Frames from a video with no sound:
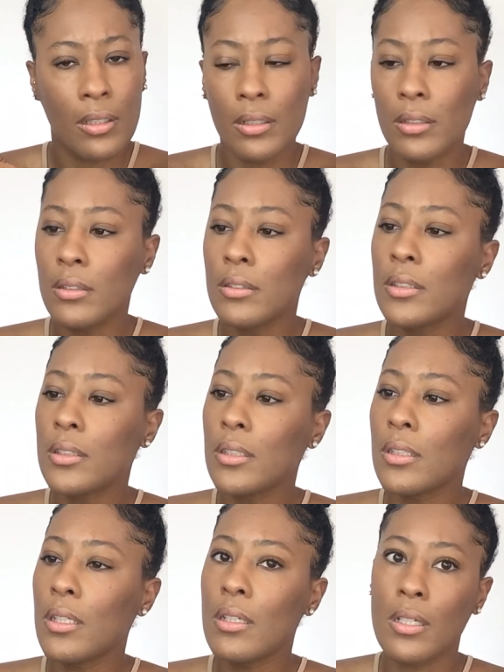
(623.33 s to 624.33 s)
Let's see,
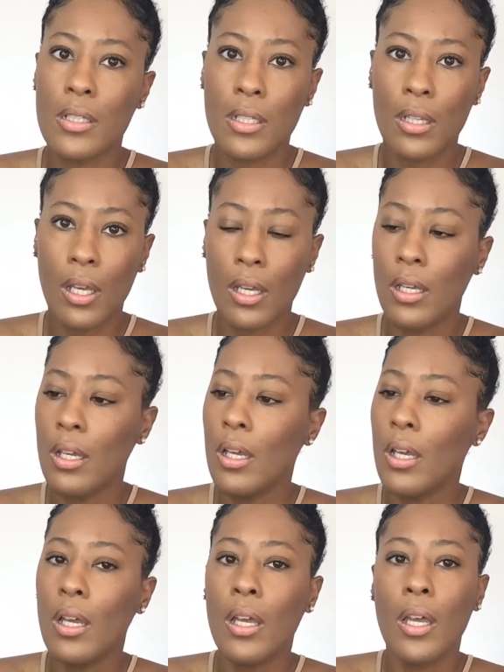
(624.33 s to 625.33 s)
can you guys see that?
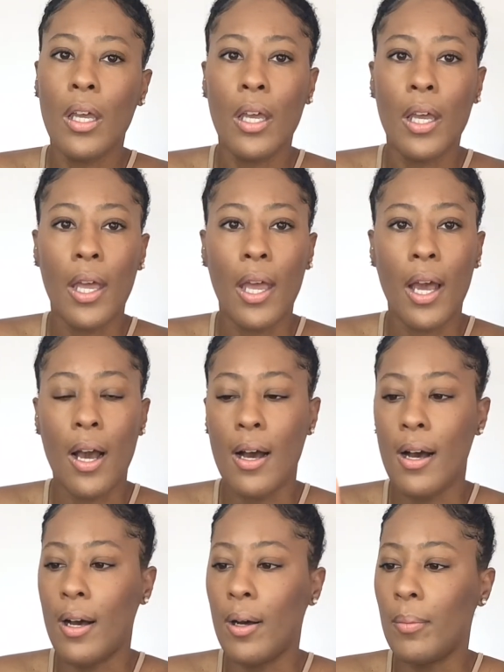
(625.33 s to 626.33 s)

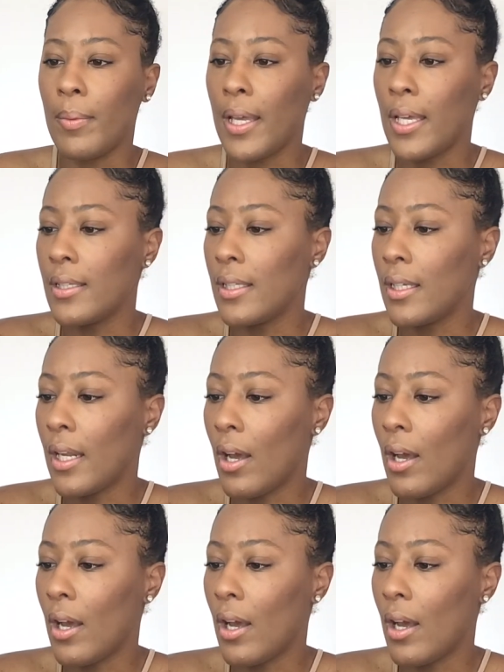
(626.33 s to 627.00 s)
And then I